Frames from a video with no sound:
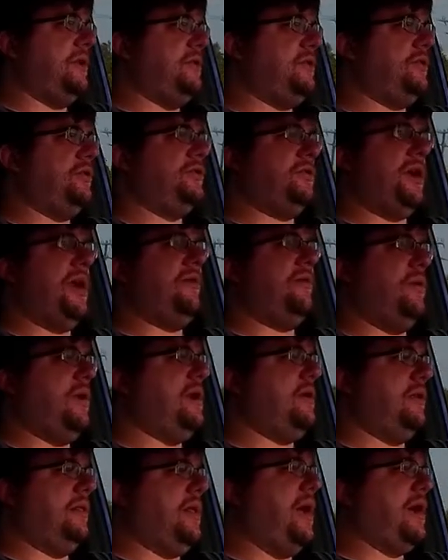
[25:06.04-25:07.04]
and just drive
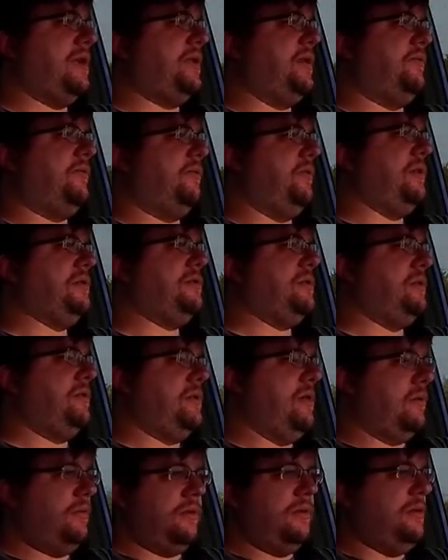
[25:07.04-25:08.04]
around and lock different,
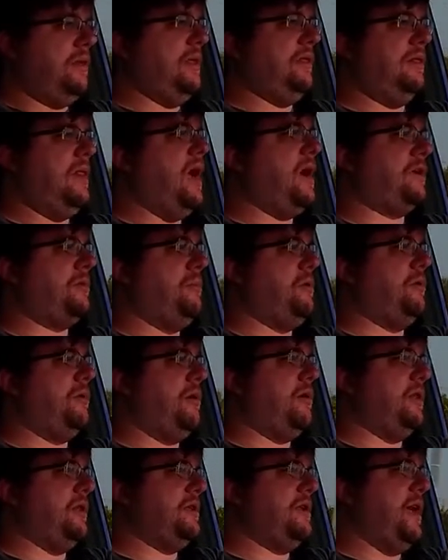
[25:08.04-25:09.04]
you know, in lock mode
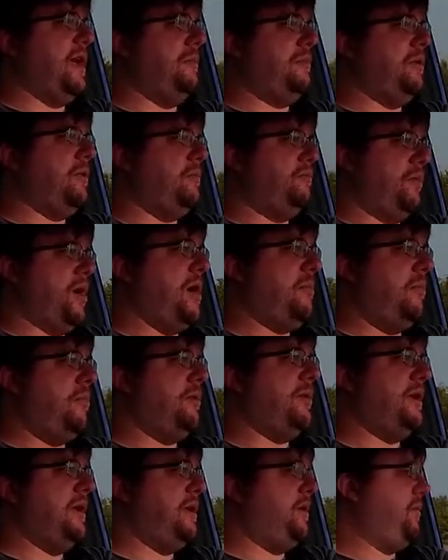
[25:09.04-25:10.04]
all the time, you're
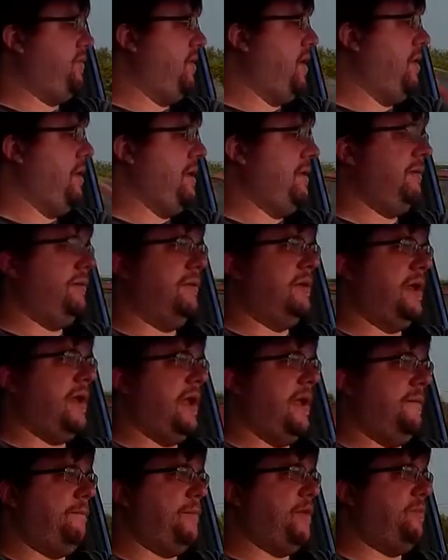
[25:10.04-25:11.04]
probably going to throw it.
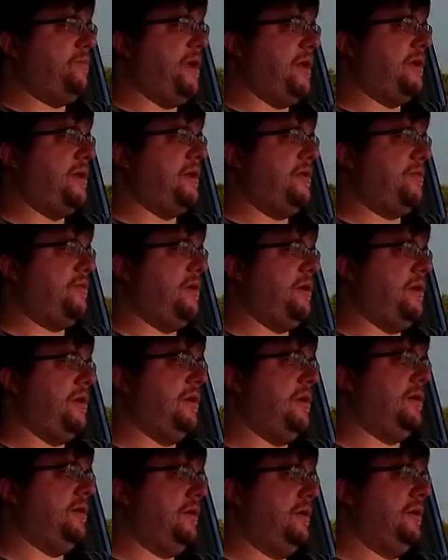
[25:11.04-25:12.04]
Um, you're probably going to throw
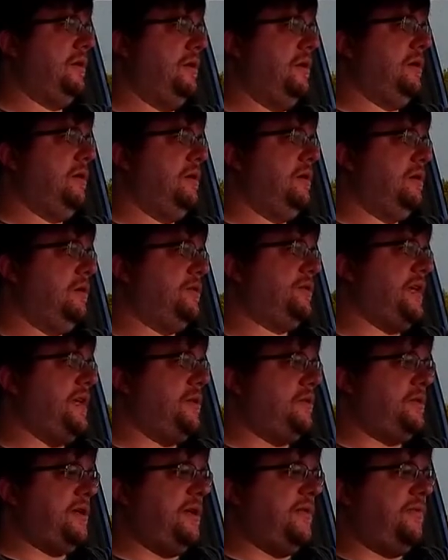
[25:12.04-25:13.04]
your your
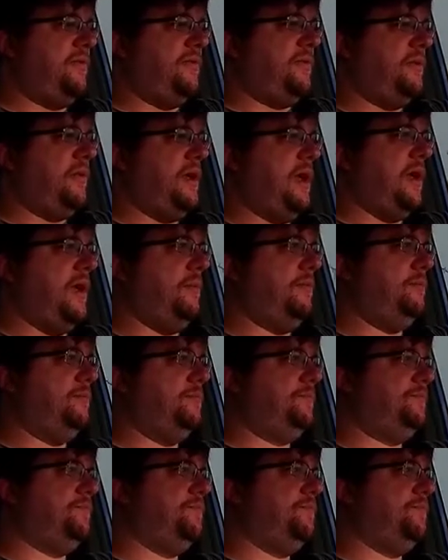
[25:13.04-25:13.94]
center diff. Um,